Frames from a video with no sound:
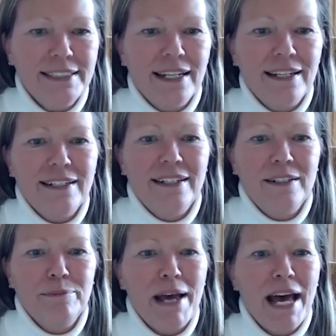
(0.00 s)

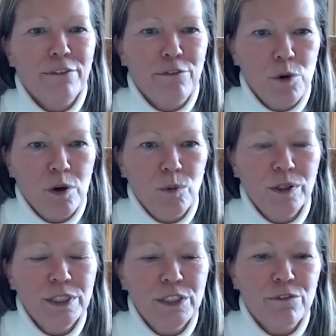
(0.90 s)
a path
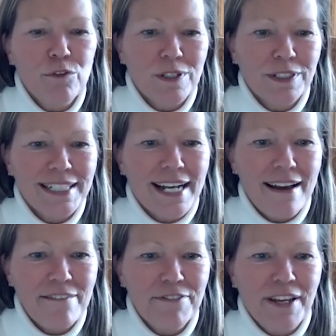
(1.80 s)
forward for
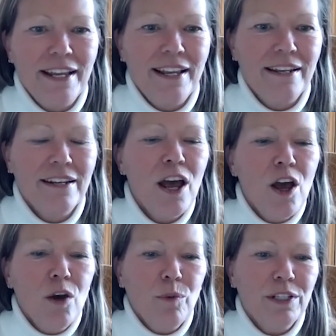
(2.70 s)
staff. And
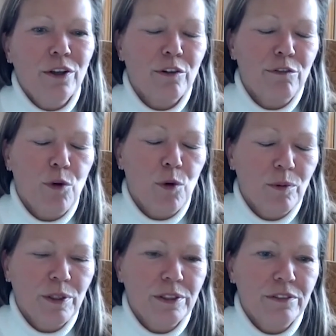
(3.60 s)
we look
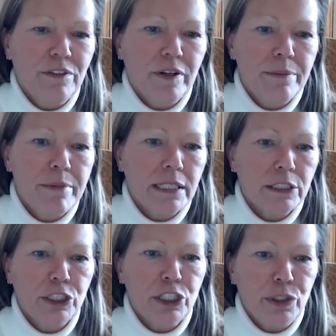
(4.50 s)
forward very
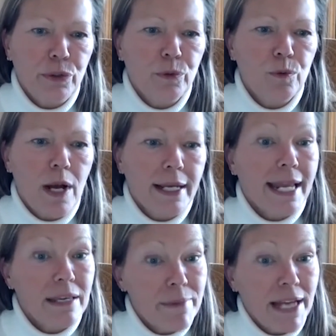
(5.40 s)
much to
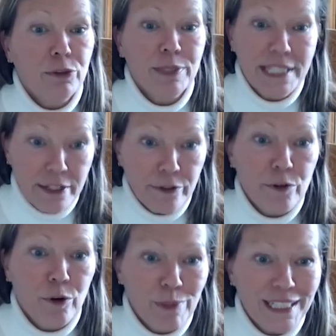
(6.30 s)
getting back to as near
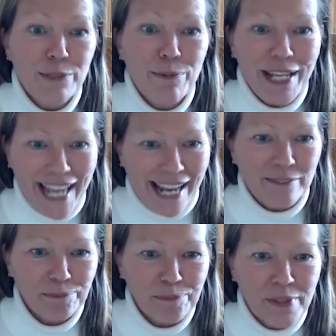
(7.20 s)
normal as we
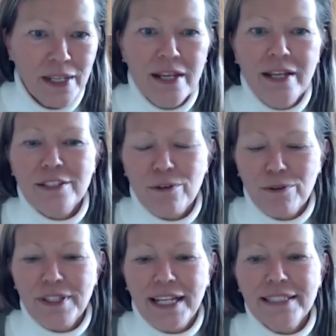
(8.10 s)
can. So
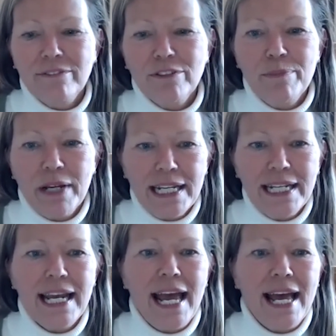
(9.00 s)
thanks,
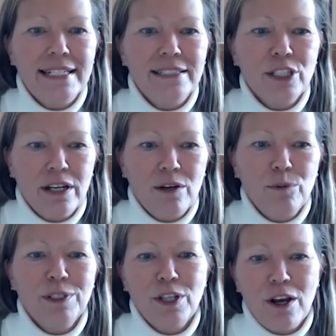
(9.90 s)
everybody, and
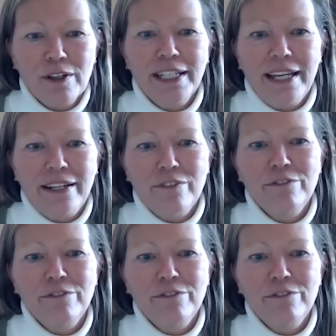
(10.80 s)
we'll talk again on